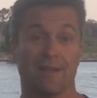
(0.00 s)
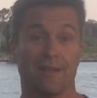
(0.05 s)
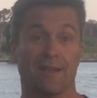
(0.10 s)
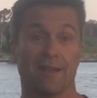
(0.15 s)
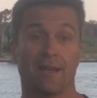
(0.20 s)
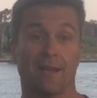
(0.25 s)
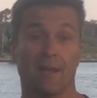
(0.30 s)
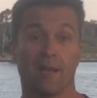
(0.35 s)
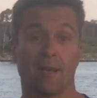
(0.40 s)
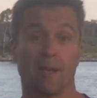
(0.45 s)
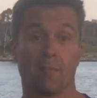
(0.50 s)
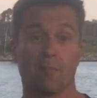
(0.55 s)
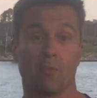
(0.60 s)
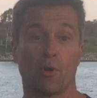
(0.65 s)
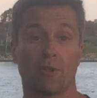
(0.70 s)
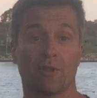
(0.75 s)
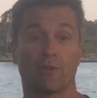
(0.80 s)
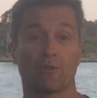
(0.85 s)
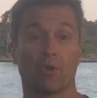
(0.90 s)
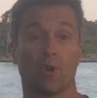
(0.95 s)

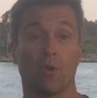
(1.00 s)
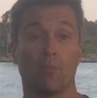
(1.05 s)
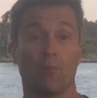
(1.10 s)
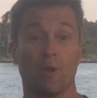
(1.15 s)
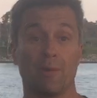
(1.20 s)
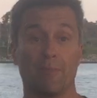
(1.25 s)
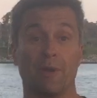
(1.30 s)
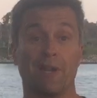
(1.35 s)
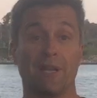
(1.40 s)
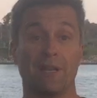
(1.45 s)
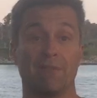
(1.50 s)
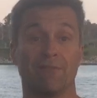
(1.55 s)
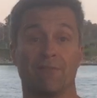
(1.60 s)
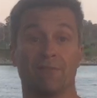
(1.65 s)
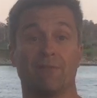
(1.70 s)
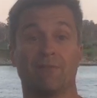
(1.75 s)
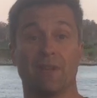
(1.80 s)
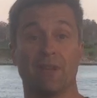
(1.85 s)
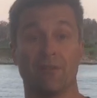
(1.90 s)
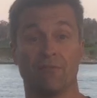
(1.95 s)
By the time we meet
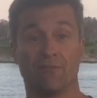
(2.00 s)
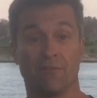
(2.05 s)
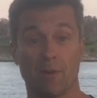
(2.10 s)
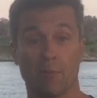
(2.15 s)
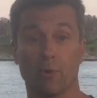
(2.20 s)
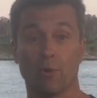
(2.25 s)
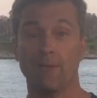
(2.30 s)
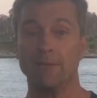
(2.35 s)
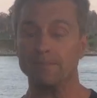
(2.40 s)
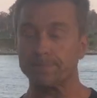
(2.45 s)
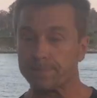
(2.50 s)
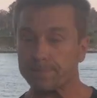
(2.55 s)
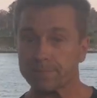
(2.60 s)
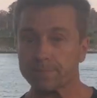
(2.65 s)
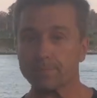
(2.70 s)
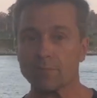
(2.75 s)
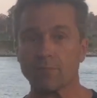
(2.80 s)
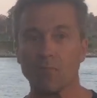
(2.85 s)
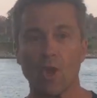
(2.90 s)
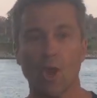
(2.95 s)
in February,
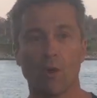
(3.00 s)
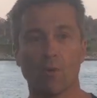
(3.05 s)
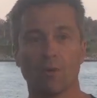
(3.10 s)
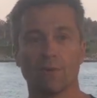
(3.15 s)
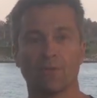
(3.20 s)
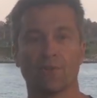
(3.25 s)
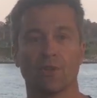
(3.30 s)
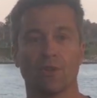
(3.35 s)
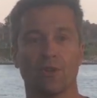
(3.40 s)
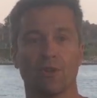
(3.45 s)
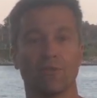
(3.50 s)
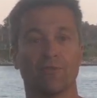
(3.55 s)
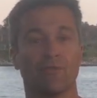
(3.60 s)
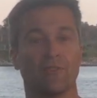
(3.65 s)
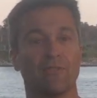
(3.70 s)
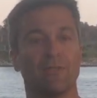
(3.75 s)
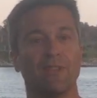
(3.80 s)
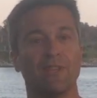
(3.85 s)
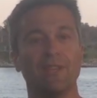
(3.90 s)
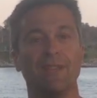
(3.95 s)
I will have turned
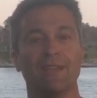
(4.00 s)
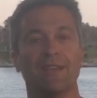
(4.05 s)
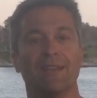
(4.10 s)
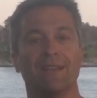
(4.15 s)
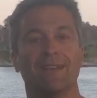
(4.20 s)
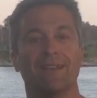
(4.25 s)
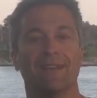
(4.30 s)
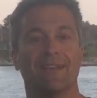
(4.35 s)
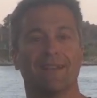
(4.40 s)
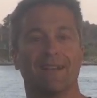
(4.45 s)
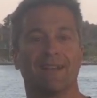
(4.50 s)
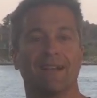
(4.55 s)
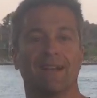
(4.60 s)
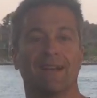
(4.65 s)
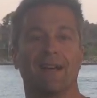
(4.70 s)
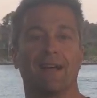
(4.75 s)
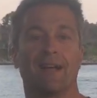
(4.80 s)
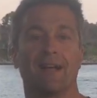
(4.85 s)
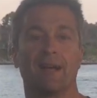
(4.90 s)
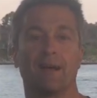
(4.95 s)
50.
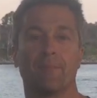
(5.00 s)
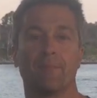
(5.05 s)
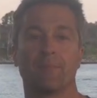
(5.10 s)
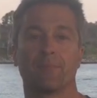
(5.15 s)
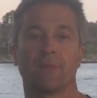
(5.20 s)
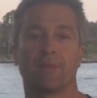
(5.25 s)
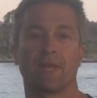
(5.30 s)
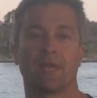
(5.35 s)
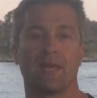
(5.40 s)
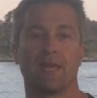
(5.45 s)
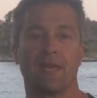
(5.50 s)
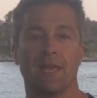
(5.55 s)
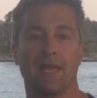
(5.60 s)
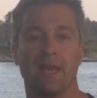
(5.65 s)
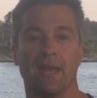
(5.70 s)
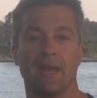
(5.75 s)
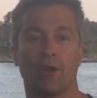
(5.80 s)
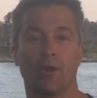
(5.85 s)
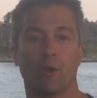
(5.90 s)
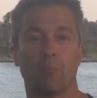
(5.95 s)

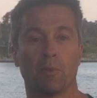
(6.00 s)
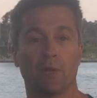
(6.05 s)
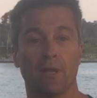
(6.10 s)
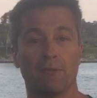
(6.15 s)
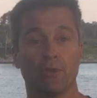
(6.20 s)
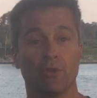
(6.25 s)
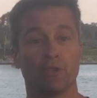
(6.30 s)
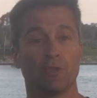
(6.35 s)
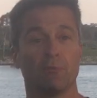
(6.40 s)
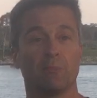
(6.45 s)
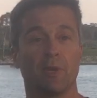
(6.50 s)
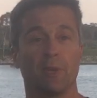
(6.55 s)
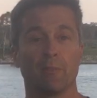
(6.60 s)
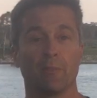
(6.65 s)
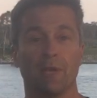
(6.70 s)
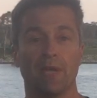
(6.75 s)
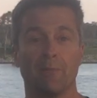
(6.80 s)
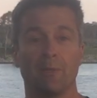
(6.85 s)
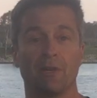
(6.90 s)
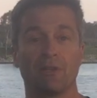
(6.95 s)
And I believe you should
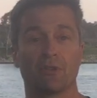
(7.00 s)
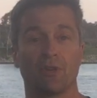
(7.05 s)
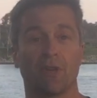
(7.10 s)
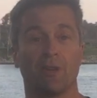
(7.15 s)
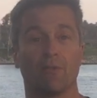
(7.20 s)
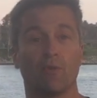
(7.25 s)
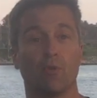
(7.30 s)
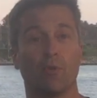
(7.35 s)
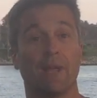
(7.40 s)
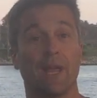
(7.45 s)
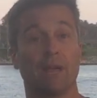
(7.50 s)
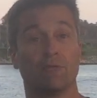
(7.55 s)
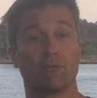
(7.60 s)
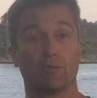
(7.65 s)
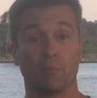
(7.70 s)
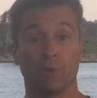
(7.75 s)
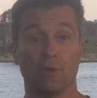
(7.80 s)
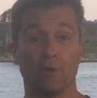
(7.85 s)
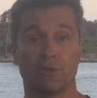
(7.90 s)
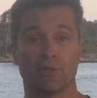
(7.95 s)
pick me because I have all the
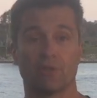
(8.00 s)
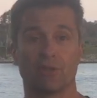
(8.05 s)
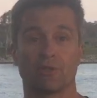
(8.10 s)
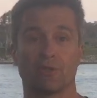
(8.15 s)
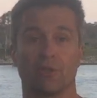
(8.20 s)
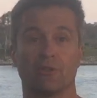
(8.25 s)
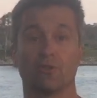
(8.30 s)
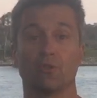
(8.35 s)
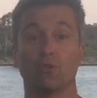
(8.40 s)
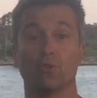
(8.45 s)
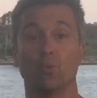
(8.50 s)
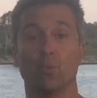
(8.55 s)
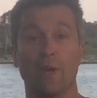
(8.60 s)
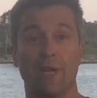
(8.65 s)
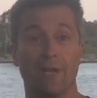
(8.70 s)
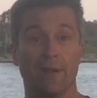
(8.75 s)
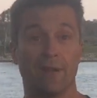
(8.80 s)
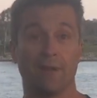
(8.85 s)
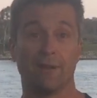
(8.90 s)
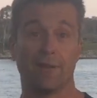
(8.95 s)
attributes to
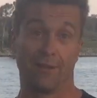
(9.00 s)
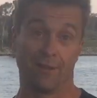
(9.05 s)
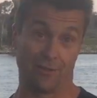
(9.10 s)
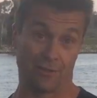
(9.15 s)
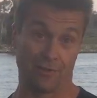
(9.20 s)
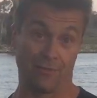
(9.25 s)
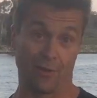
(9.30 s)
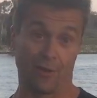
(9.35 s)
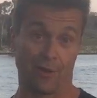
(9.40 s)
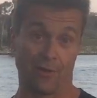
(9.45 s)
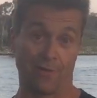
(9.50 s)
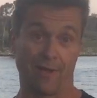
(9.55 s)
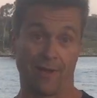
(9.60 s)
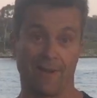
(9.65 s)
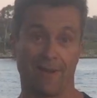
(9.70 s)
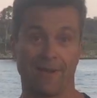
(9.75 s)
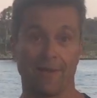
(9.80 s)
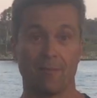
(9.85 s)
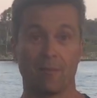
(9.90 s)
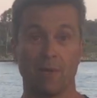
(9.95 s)
win Survivor
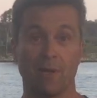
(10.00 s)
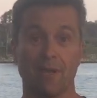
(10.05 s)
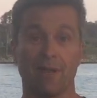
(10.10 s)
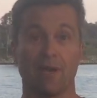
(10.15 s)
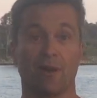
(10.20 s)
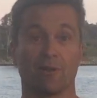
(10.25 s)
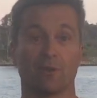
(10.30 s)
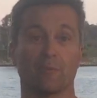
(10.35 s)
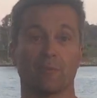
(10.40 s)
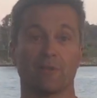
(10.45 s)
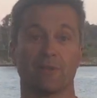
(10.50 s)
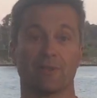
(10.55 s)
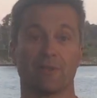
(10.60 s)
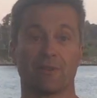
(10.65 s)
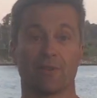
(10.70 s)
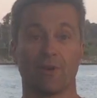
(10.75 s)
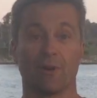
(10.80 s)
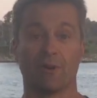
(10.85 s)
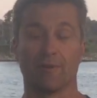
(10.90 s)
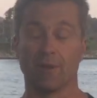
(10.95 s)
and be the ultimate
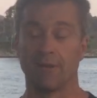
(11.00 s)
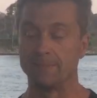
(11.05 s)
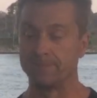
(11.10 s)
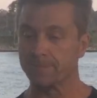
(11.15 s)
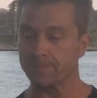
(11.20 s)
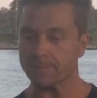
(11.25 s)
survivor.